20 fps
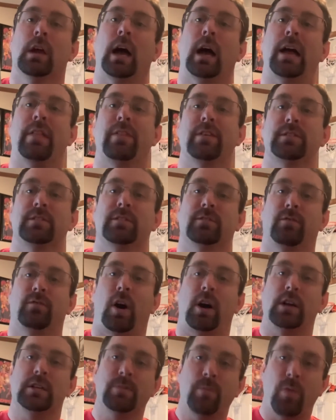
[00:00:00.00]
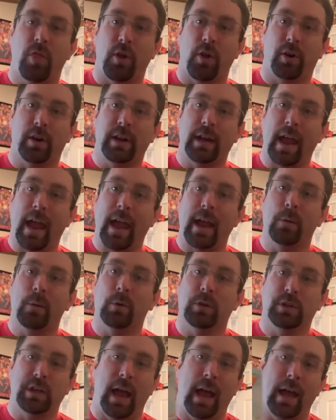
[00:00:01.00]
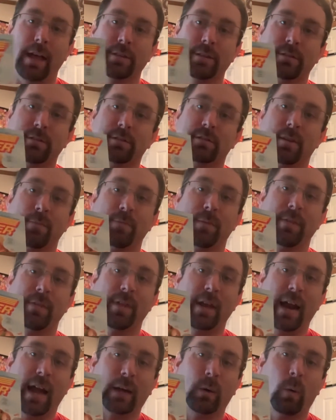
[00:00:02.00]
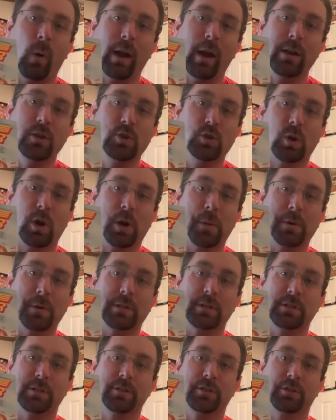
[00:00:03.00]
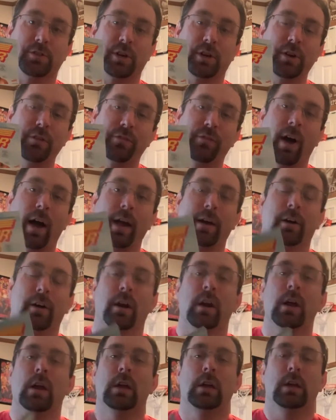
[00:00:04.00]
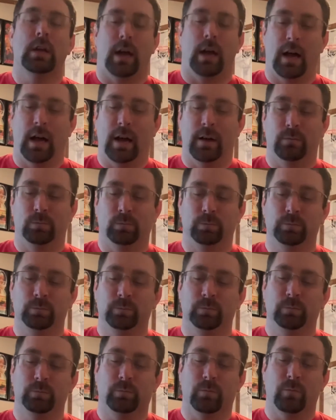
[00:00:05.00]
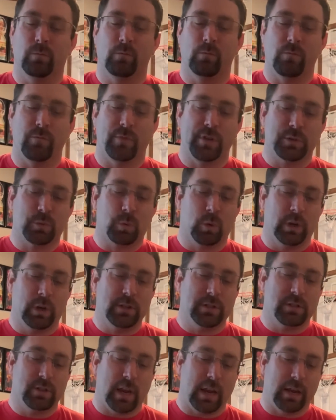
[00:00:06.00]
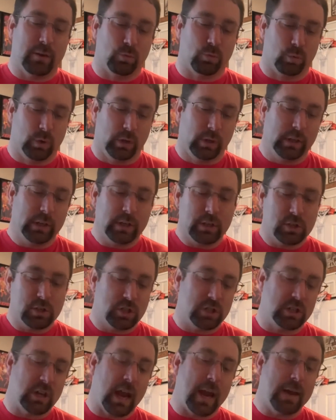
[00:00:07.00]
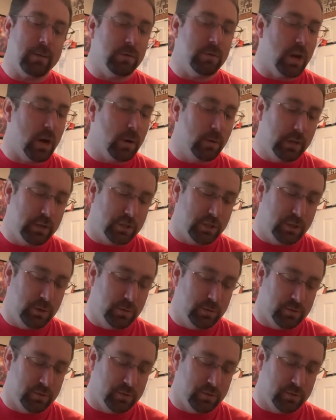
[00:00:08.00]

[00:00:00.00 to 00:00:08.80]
This is volume 38, which has something that I quite enjoy, which is the Street Fighter. This one is in really good shape, no issues